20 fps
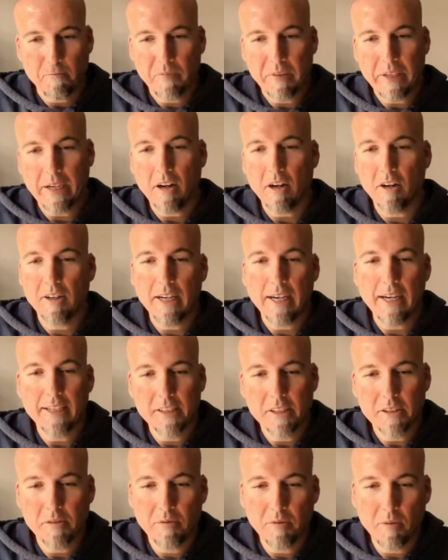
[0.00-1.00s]
They are
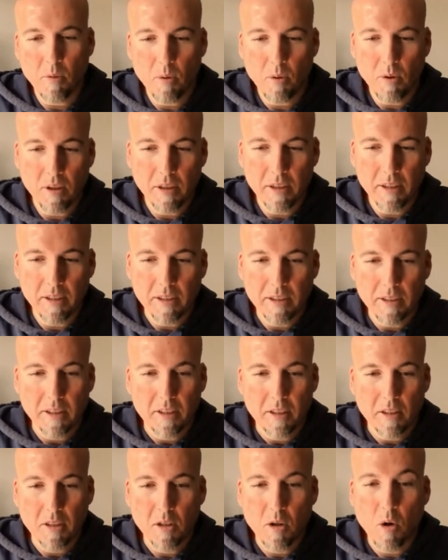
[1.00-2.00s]
nice for
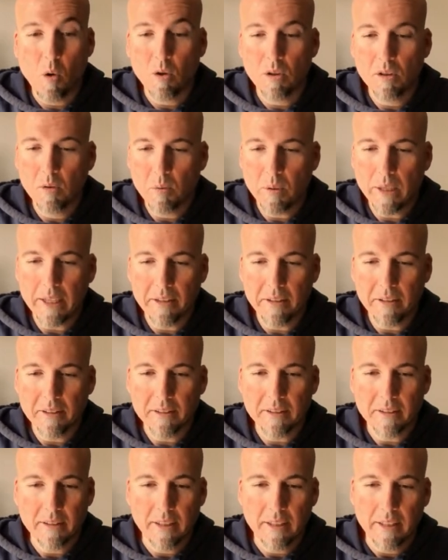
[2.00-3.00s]
colder weather.